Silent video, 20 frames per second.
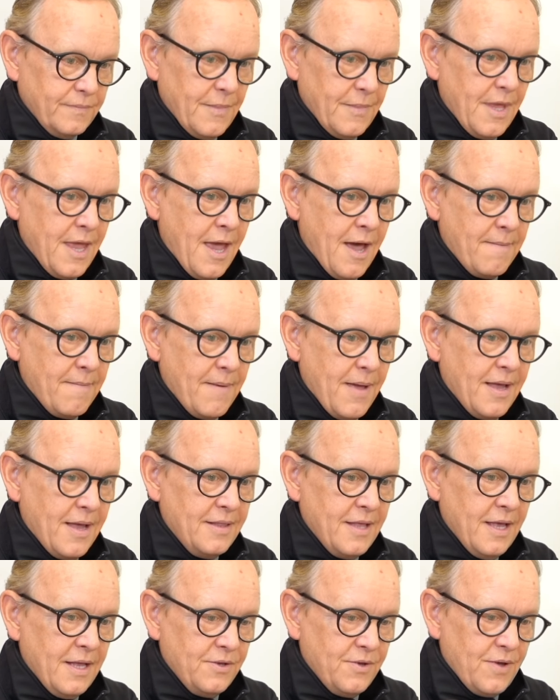Yeah.
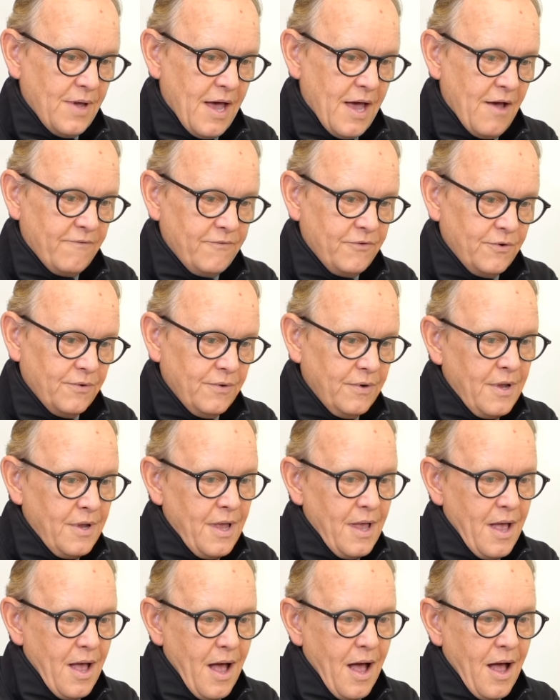And then you have your
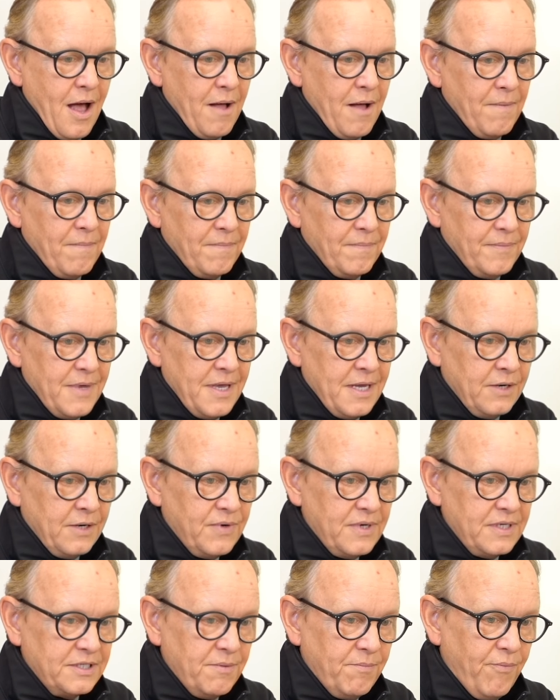
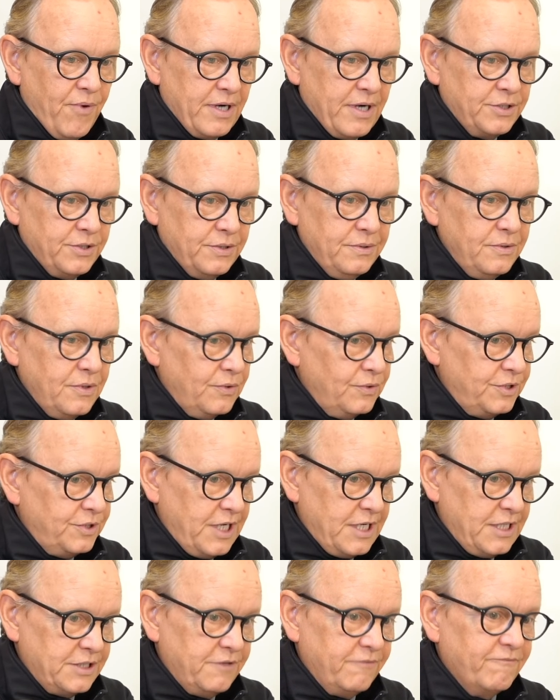increase in pressure, no
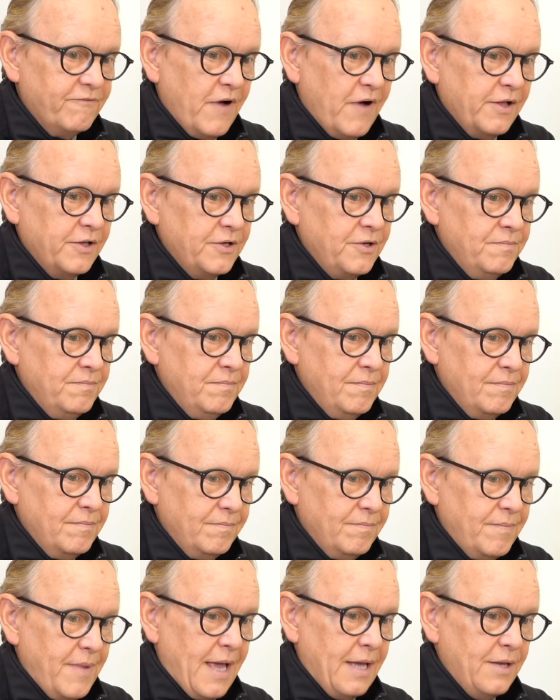change in volume.
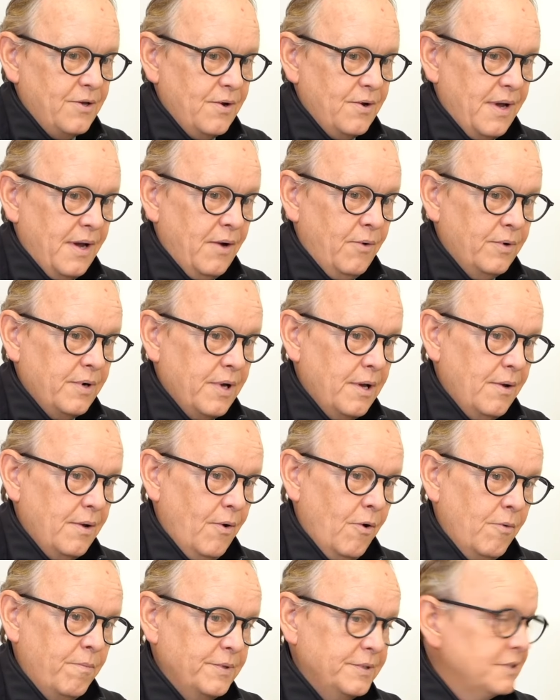Bang, your aorta
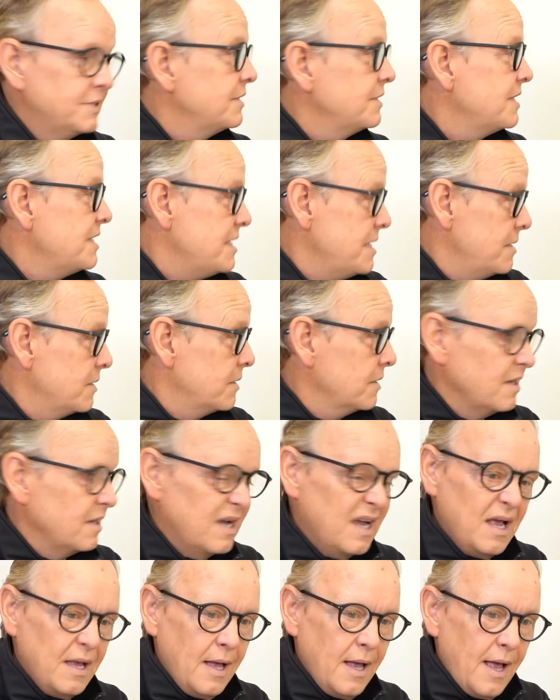opens here.
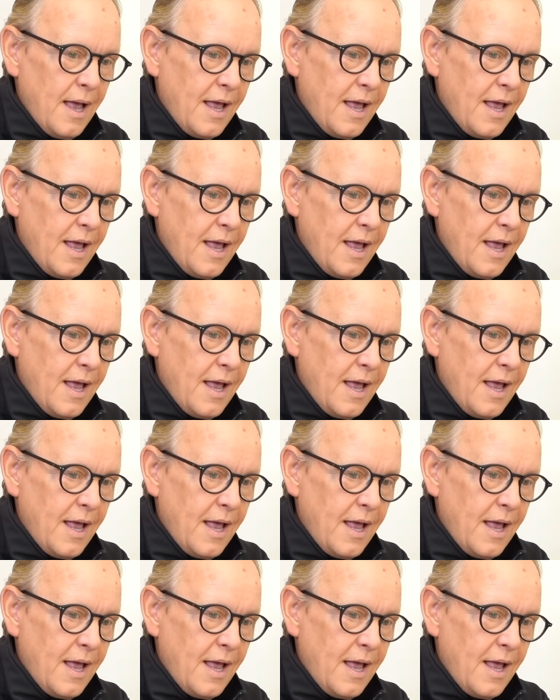Yeah.